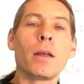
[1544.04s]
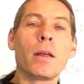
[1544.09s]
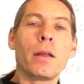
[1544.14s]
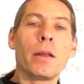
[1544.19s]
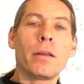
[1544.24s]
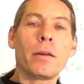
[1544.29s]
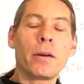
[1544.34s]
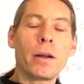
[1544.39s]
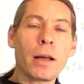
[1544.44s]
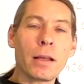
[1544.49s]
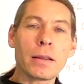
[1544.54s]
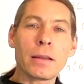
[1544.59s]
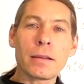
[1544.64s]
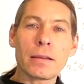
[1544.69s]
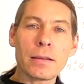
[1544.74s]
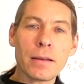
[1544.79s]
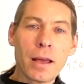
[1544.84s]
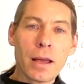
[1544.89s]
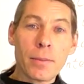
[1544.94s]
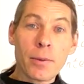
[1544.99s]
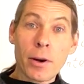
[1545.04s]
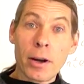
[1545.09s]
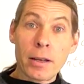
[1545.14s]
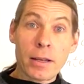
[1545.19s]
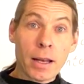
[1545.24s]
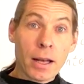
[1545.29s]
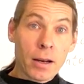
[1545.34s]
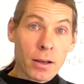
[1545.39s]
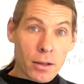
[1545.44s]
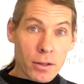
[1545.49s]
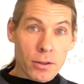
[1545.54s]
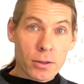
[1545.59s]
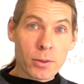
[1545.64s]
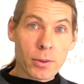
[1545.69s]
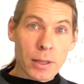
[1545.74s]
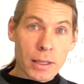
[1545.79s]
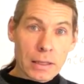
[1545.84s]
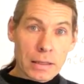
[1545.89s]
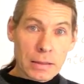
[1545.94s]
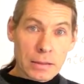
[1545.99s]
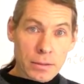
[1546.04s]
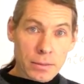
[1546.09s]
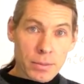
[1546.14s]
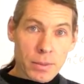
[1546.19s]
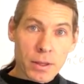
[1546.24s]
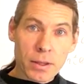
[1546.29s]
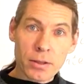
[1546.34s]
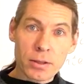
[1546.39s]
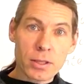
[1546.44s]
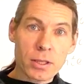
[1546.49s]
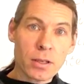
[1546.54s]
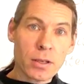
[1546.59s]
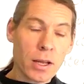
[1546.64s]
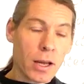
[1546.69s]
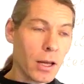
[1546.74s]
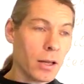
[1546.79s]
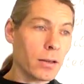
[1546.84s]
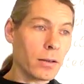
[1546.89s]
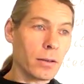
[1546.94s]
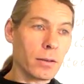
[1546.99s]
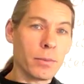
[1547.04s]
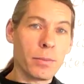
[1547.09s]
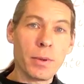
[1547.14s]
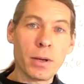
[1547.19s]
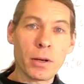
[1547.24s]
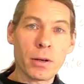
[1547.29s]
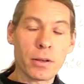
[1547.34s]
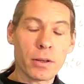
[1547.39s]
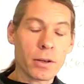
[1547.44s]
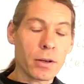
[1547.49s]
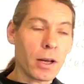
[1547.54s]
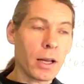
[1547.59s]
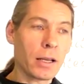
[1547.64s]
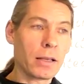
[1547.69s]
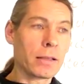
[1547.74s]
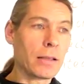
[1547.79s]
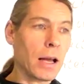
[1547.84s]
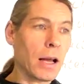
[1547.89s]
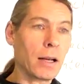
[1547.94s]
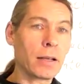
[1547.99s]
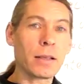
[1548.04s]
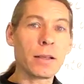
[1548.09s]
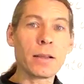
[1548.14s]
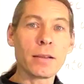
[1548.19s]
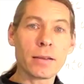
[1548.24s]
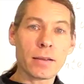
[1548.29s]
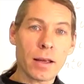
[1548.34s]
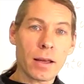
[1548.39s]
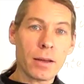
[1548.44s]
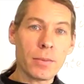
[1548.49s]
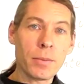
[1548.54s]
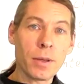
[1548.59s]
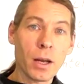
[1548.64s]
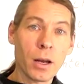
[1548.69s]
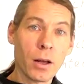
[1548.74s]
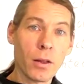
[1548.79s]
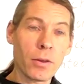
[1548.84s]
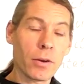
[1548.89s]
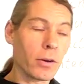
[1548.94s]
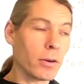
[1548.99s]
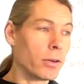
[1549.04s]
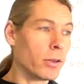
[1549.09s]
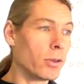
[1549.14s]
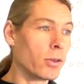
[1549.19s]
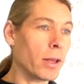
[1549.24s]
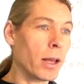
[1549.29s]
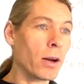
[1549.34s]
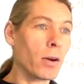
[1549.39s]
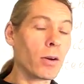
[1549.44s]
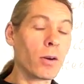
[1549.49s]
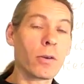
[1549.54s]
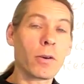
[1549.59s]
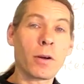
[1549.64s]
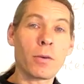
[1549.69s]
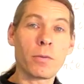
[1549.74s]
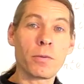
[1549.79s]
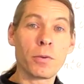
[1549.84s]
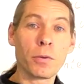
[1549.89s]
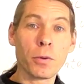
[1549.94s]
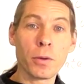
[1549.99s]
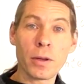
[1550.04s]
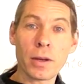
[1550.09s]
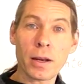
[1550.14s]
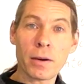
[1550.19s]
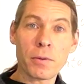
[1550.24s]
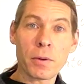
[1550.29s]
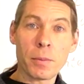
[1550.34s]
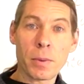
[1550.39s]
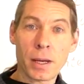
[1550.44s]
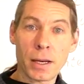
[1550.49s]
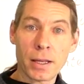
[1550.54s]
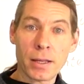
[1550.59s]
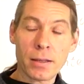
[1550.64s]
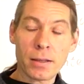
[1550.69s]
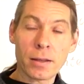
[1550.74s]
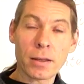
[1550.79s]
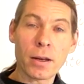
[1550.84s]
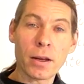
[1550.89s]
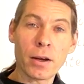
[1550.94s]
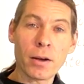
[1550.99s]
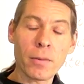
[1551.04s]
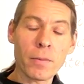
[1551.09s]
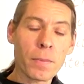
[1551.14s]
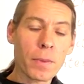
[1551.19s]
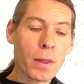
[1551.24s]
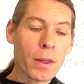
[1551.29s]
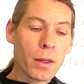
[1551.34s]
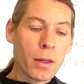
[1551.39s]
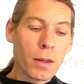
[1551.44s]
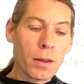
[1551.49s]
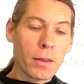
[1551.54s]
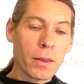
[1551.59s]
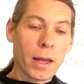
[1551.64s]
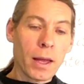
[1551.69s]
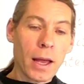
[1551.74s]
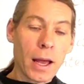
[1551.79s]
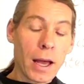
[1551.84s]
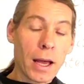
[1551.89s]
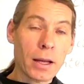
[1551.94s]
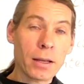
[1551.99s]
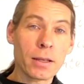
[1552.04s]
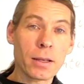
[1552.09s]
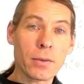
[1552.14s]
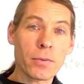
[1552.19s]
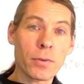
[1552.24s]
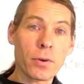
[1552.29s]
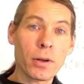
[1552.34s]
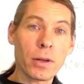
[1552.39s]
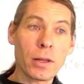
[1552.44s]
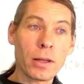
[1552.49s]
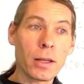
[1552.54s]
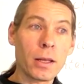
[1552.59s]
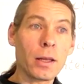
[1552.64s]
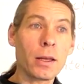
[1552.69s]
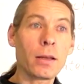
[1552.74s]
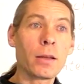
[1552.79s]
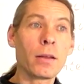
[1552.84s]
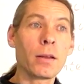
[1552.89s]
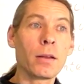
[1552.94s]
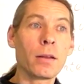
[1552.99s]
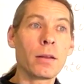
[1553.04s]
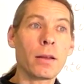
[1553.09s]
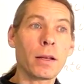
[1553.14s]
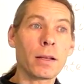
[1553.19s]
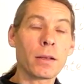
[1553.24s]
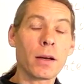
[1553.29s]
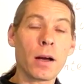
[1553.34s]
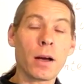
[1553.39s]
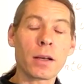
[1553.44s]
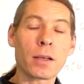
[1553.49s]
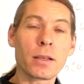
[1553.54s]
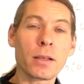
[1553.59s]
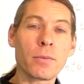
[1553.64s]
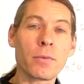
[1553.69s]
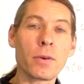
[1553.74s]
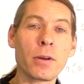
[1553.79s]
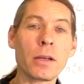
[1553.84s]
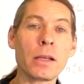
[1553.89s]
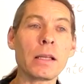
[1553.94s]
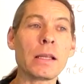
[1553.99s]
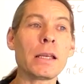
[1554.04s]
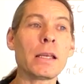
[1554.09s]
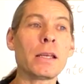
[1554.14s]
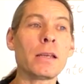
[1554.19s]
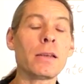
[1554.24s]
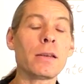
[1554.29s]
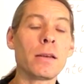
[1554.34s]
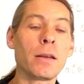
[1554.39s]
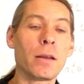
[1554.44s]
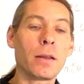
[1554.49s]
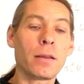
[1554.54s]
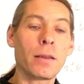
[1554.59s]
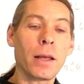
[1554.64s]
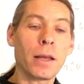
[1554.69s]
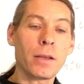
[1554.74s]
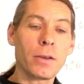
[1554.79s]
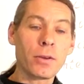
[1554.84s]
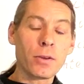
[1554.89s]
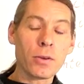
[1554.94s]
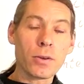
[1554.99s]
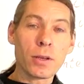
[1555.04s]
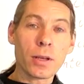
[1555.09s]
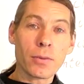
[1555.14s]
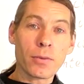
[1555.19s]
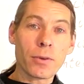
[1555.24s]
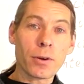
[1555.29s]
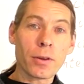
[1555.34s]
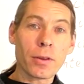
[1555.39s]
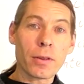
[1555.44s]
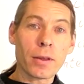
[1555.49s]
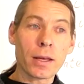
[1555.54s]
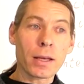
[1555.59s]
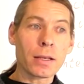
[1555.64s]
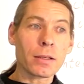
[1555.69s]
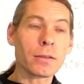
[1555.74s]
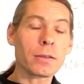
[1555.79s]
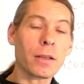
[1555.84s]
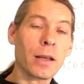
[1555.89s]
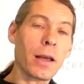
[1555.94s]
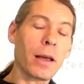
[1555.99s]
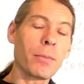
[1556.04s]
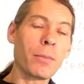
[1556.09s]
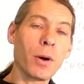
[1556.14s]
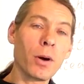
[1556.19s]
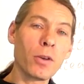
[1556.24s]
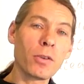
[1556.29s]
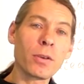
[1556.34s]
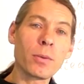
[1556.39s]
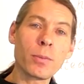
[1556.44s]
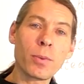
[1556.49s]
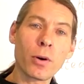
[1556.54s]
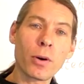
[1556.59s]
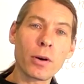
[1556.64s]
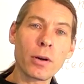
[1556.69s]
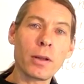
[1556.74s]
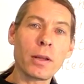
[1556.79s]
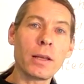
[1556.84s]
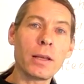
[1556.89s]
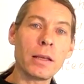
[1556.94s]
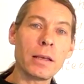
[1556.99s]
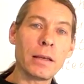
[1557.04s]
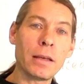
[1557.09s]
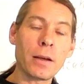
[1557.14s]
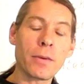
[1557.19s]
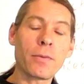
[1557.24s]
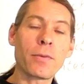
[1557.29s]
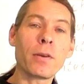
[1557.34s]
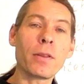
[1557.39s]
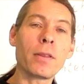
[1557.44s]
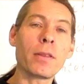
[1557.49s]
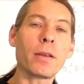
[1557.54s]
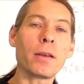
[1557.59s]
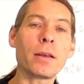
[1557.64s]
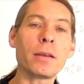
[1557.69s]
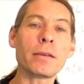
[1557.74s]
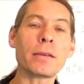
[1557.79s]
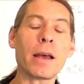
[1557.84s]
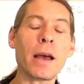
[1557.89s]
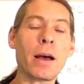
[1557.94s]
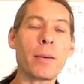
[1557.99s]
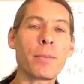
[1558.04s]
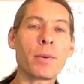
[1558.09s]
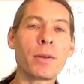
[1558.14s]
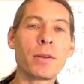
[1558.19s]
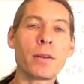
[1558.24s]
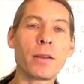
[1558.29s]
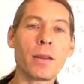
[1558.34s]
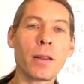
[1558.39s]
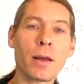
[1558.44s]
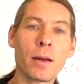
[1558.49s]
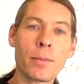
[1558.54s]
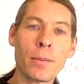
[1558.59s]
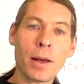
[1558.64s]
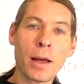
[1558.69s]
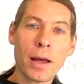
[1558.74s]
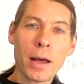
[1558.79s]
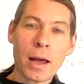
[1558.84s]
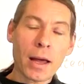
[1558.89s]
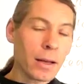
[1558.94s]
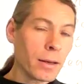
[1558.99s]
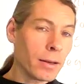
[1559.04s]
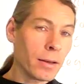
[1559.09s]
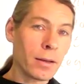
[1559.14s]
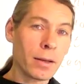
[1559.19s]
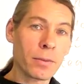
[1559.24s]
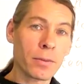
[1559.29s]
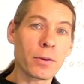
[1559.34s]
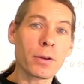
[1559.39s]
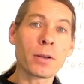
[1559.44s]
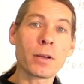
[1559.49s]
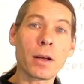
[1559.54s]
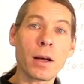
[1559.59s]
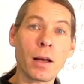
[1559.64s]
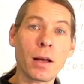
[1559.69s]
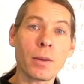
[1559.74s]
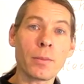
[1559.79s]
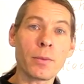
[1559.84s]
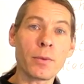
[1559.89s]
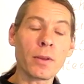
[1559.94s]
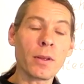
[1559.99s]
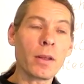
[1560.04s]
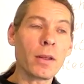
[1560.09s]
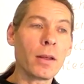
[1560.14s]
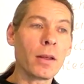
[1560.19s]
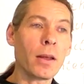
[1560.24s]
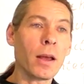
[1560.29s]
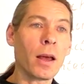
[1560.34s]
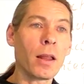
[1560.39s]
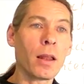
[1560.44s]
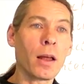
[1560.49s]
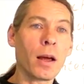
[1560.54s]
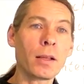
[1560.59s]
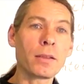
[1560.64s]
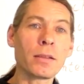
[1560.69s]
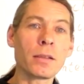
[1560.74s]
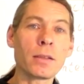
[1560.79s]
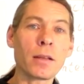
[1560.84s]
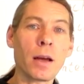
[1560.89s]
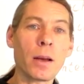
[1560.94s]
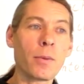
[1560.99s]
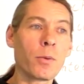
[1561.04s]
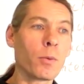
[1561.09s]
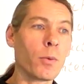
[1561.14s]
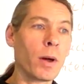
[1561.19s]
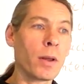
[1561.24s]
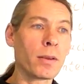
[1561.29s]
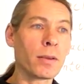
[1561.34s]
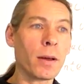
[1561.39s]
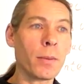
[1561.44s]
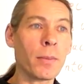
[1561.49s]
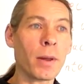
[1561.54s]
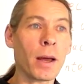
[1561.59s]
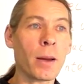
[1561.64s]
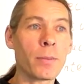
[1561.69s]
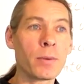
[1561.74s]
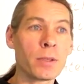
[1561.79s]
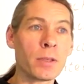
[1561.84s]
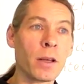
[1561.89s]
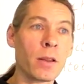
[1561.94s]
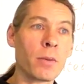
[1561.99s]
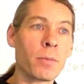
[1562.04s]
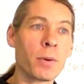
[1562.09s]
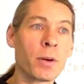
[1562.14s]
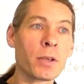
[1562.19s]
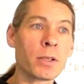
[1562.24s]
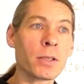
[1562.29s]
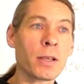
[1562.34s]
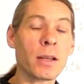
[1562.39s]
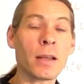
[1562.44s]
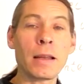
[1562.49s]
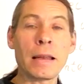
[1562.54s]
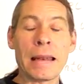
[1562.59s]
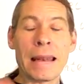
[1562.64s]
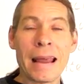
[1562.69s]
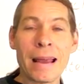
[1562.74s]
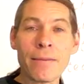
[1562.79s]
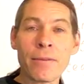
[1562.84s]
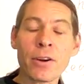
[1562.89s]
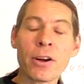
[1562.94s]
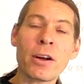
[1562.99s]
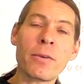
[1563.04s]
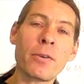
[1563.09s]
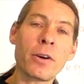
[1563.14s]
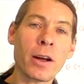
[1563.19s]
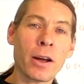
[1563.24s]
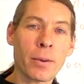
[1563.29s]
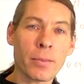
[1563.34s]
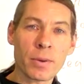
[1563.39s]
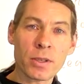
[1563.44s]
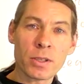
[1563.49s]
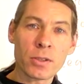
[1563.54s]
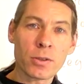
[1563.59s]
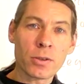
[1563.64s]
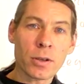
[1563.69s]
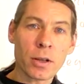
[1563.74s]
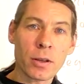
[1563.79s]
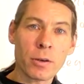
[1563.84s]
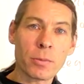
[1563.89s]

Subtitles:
they're not the same. They're identical twins, but they're still not. They're not exactly the same. You know, they don't go around fooling everybody. You know, they act differently. They talk differently. They do different things, and most importantly, different things happen to them at different times. And lots of times, when something happens to another person, it never ever happens to another